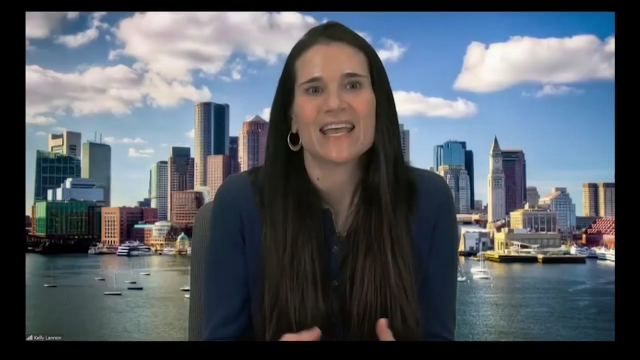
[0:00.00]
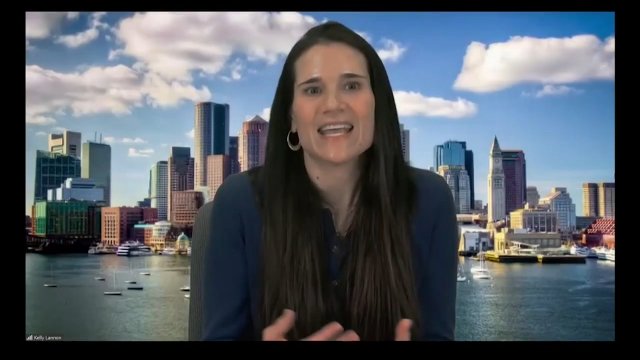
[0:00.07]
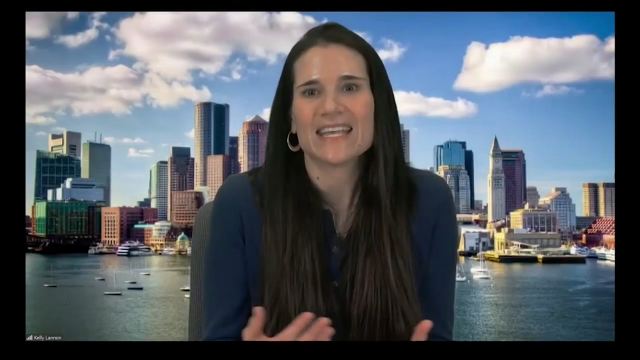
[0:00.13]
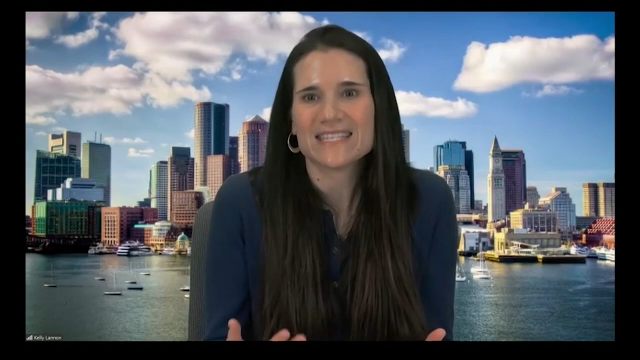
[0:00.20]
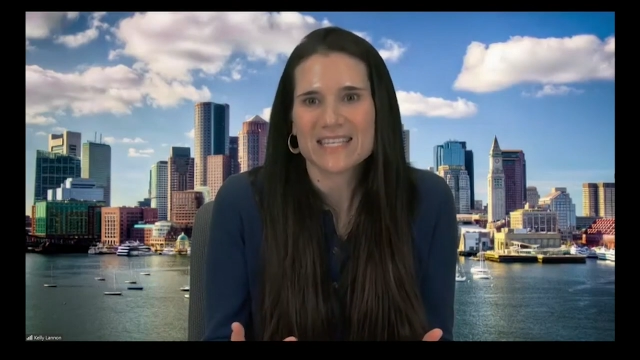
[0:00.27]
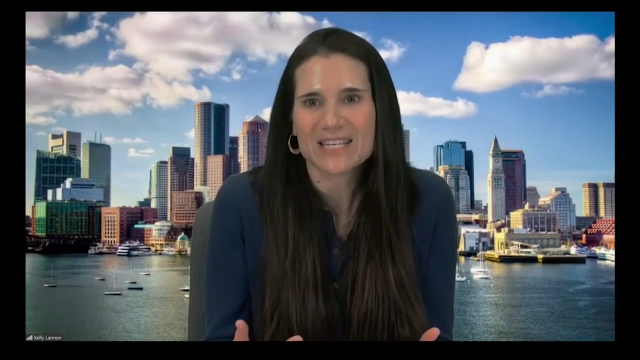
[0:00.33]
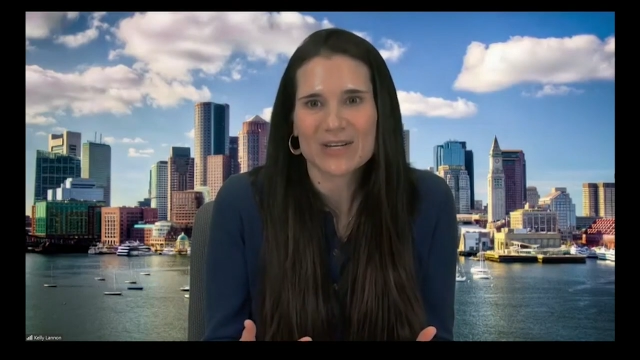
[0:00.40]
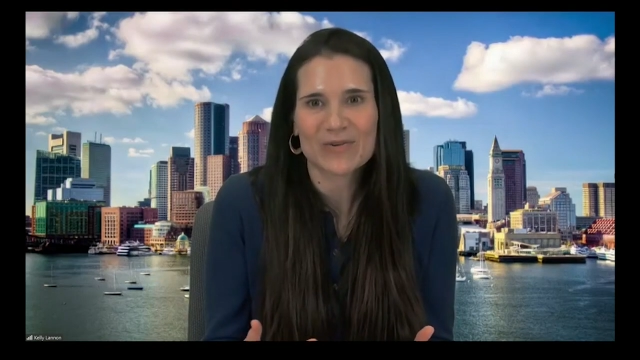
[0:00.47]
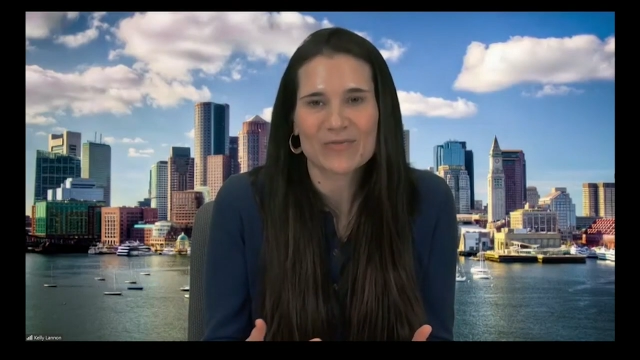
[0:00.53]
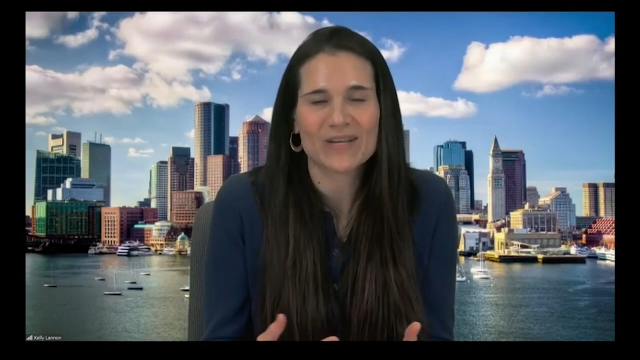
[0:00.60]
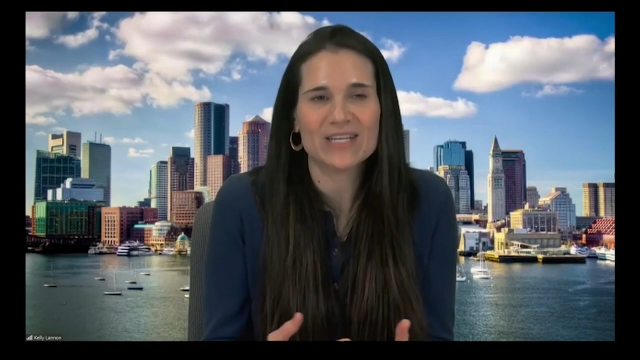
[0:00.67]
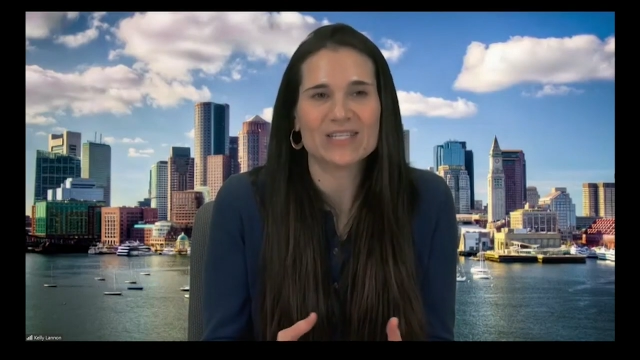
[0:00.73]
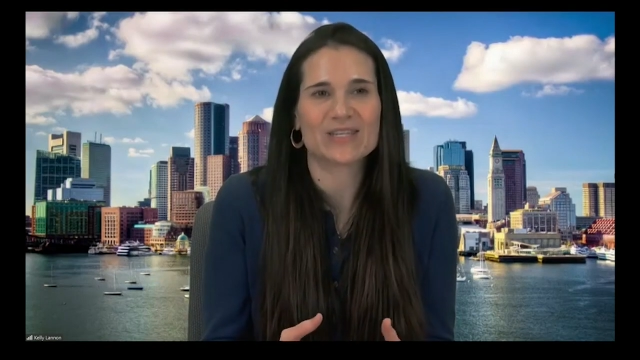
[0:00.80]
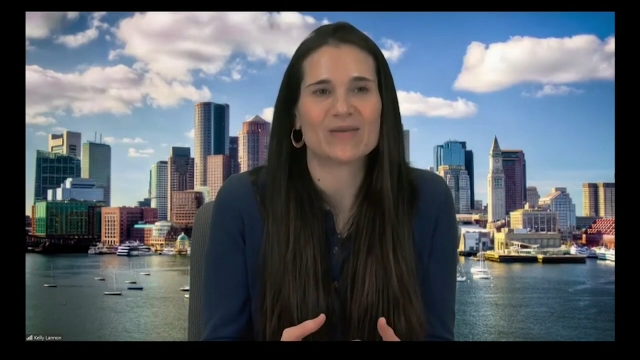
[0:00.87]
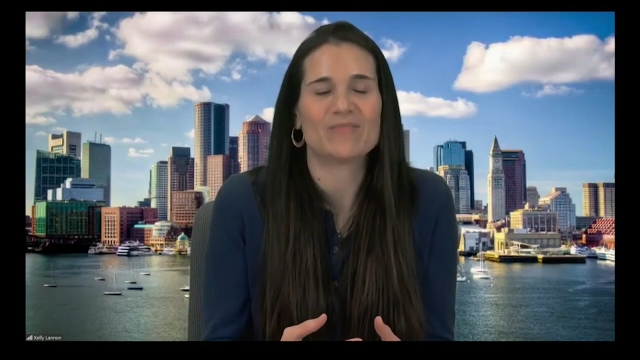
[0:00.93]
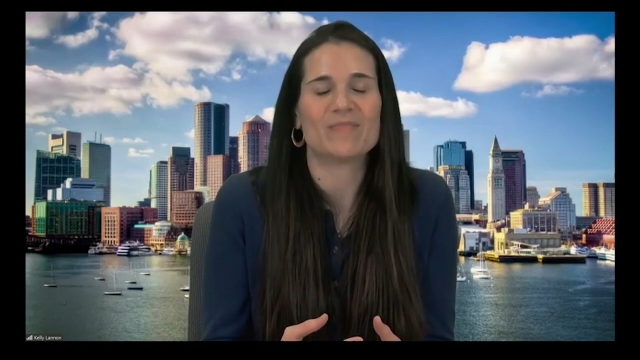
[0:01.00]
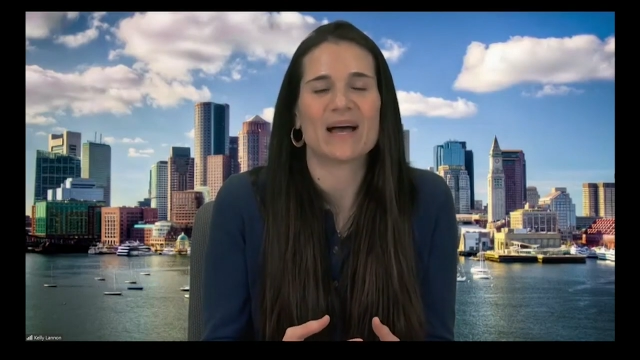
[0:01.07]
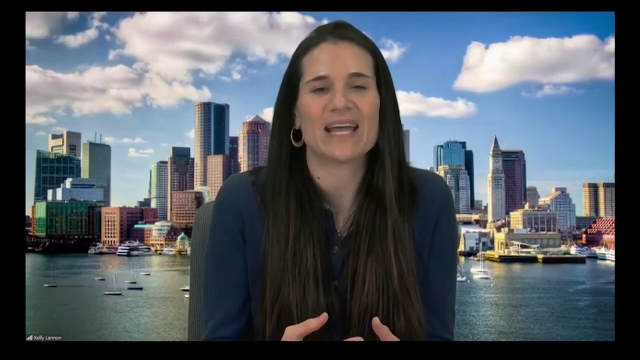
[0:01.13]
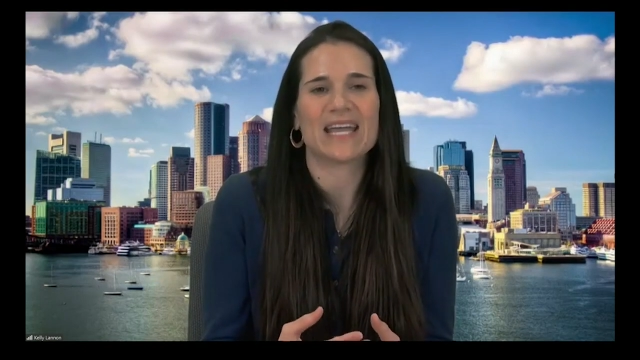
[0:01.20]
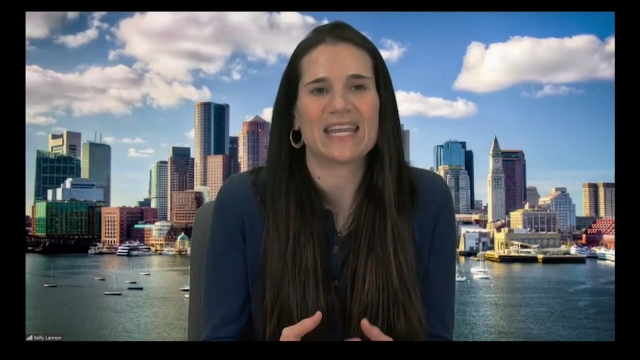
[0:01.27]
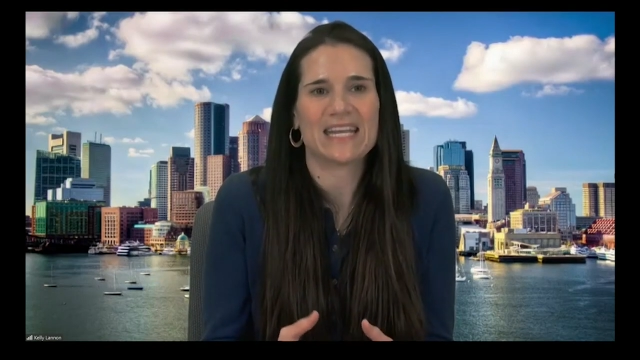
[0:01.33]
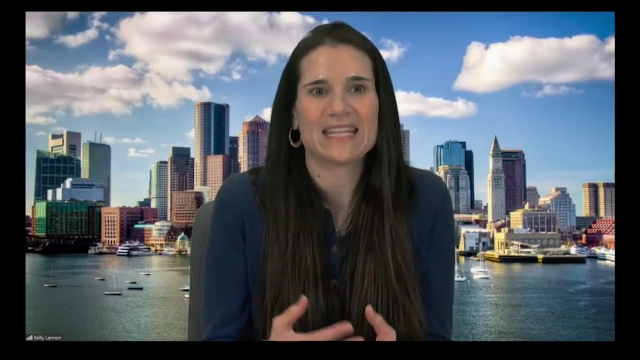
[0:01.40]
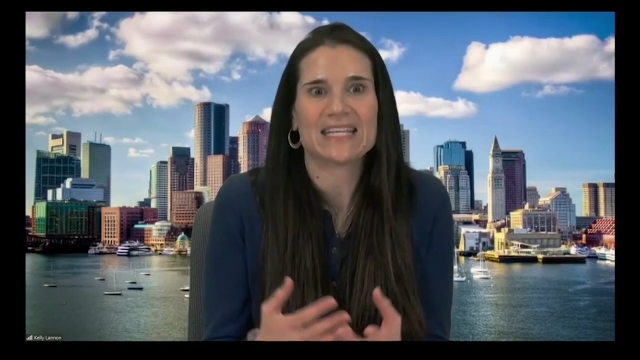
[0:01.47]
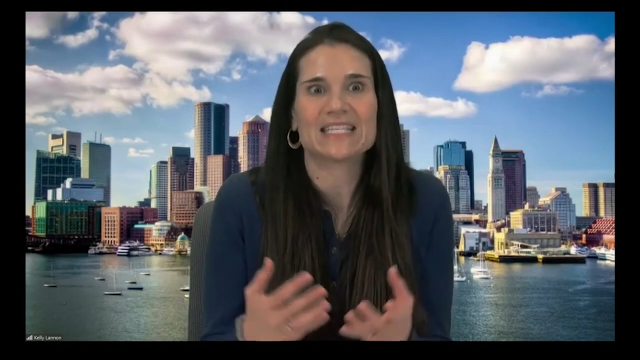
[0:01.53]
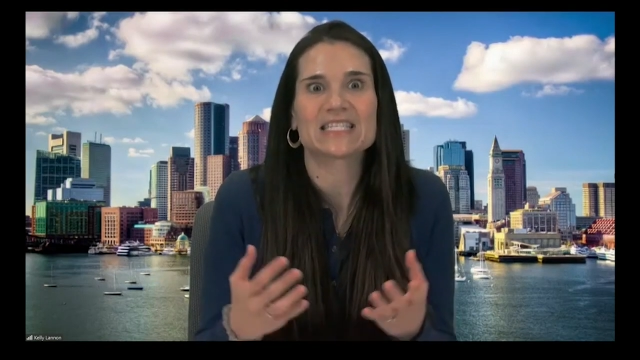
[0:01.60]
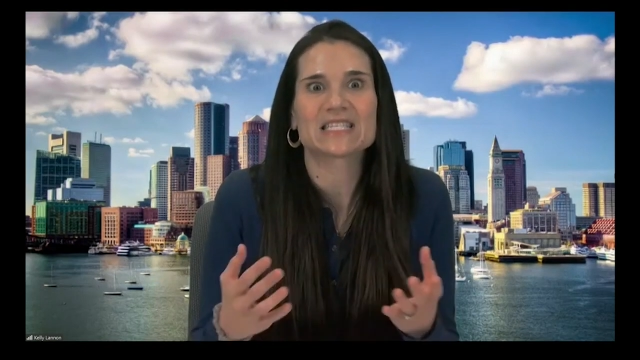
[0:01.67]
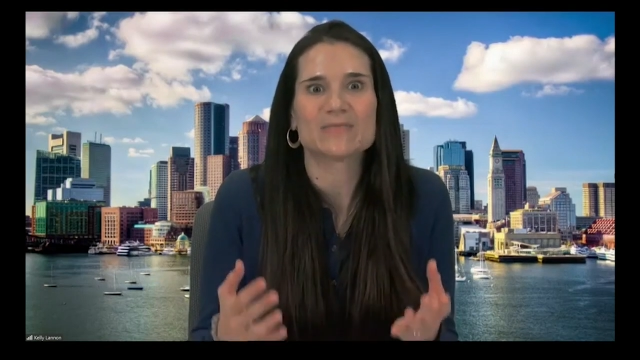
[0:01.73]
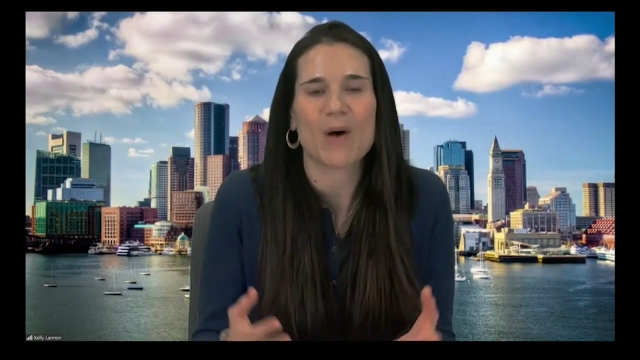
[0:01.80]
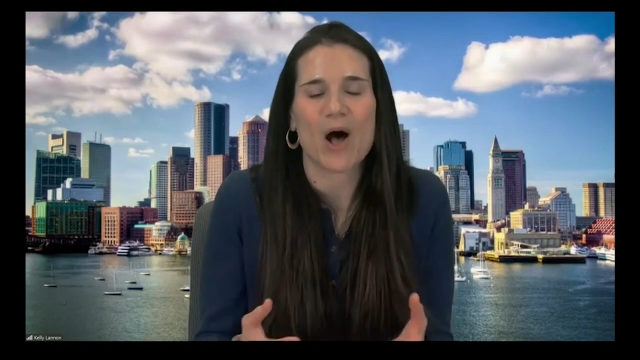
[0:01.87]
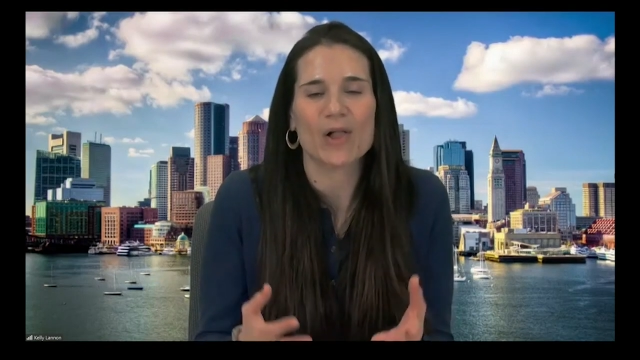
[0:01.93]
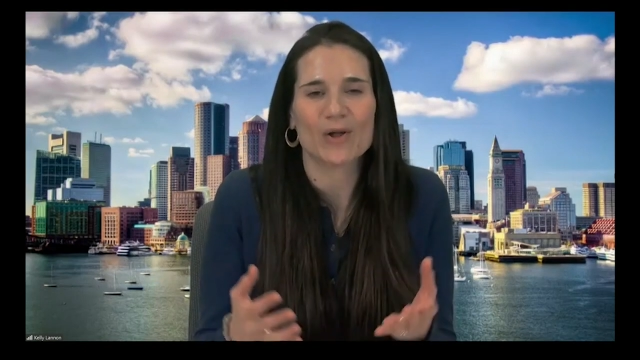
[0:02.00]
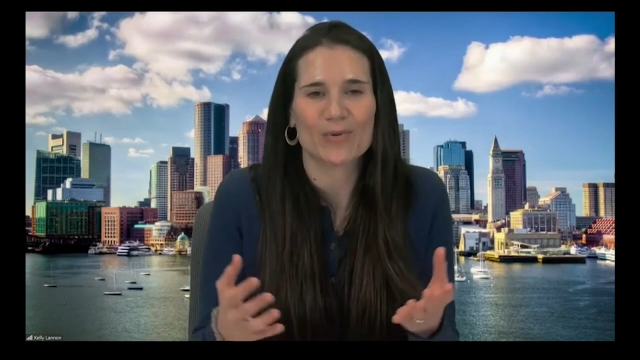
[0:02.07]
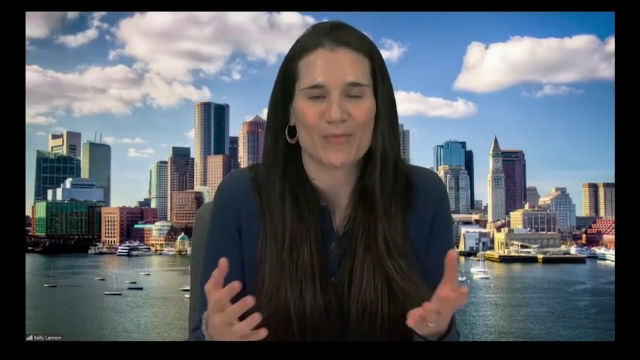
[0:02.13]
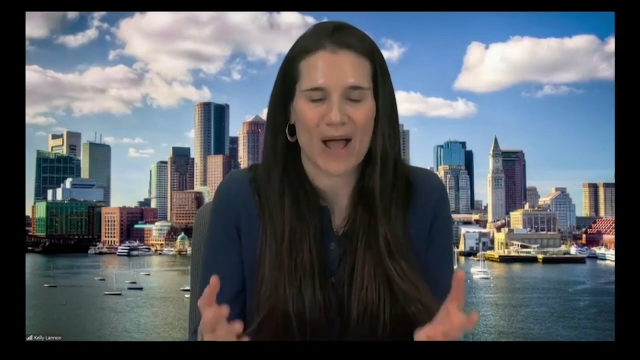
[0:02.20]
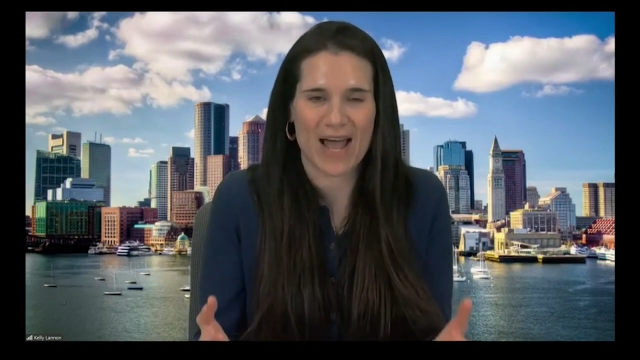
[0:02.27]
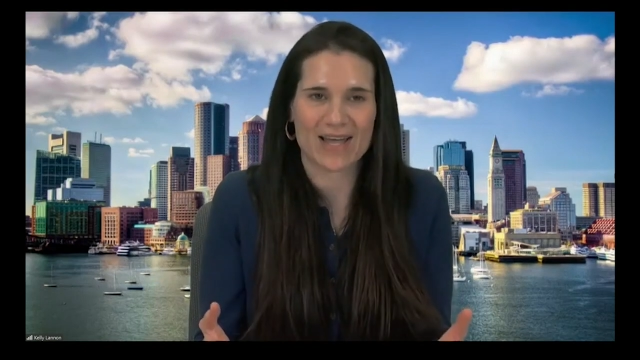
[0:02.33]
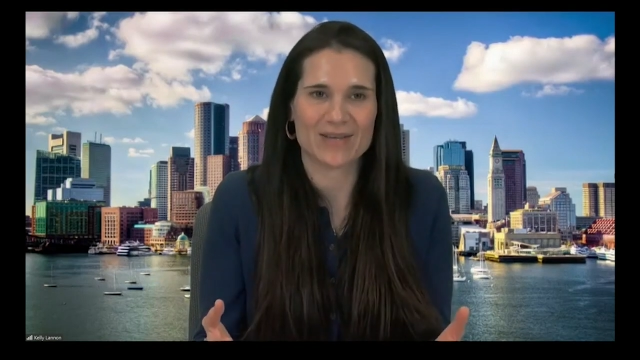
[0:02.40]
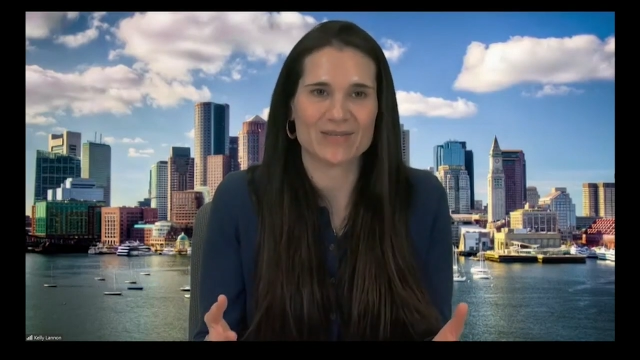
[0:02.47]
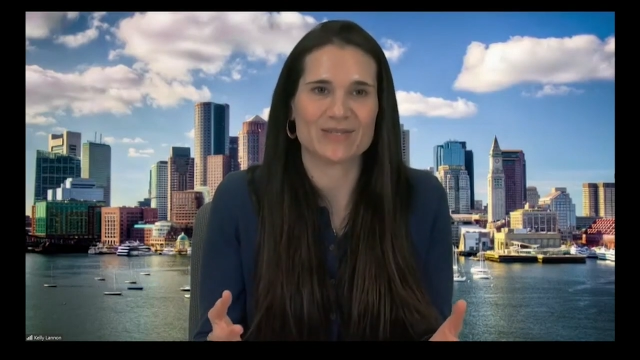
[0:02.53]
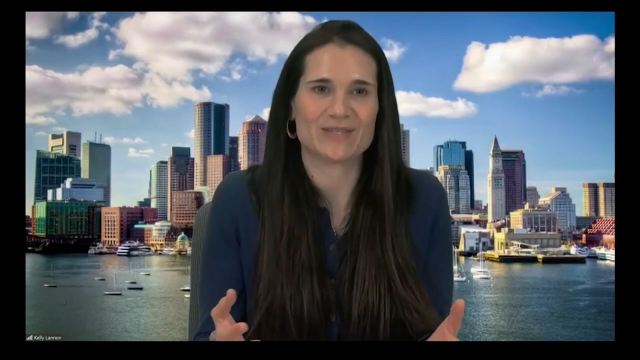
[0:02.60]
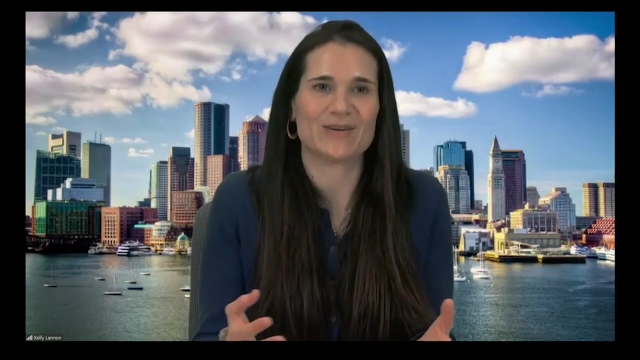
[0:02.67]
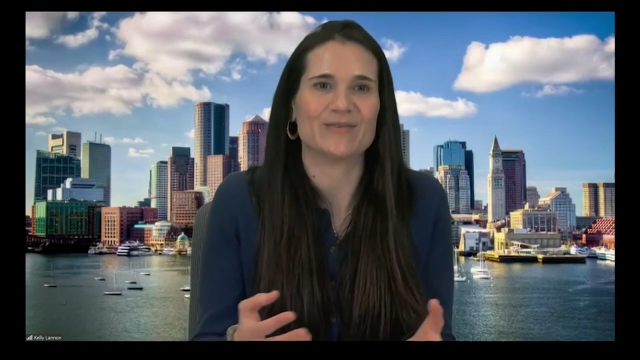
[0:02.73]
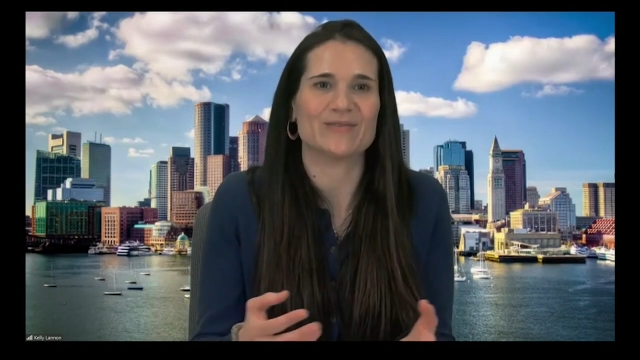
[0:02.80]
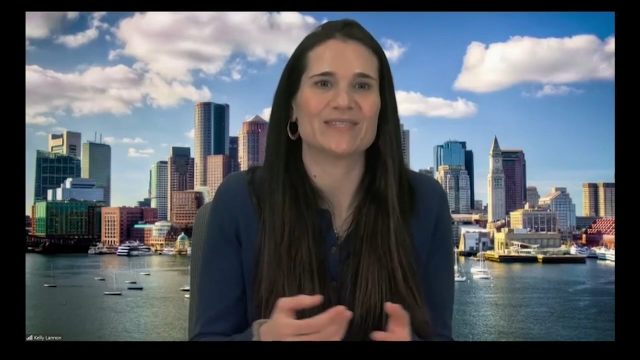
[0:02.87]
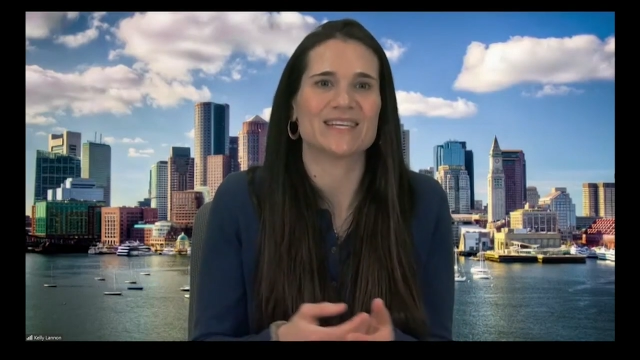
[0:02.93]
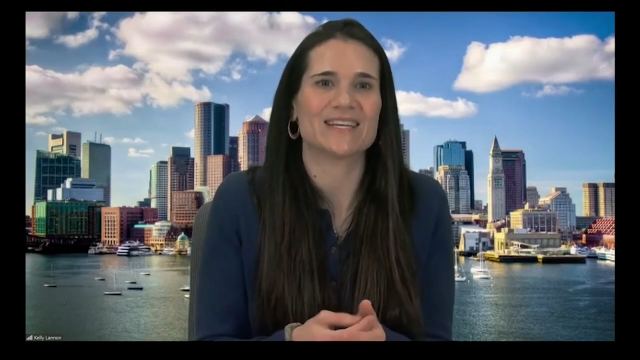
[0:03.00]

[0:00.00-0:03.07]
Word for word: easier to reach them by hitting these smaller milestones.